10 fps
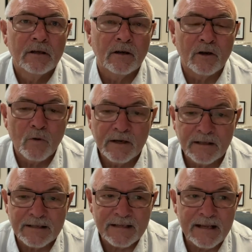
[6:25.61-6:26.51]
are going
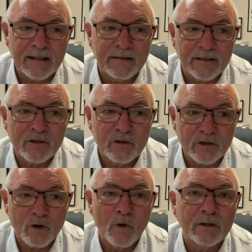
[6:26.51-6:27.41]
to see that this is
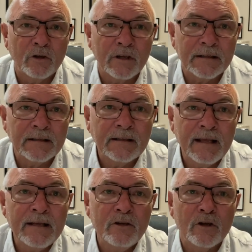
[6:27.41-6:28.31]
just going to
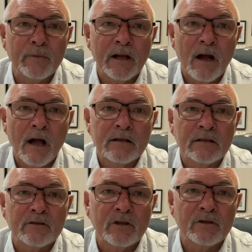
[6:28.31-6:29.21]
continue because
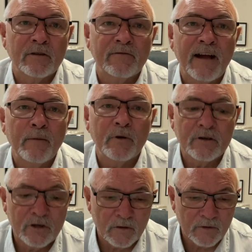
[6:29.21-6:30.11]
there's such a vibrant
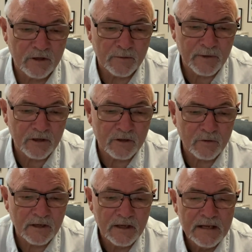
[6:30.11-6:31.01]
children's
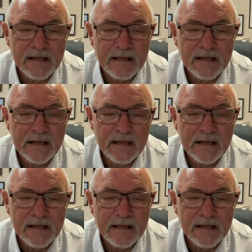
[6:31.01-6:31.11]
ministry.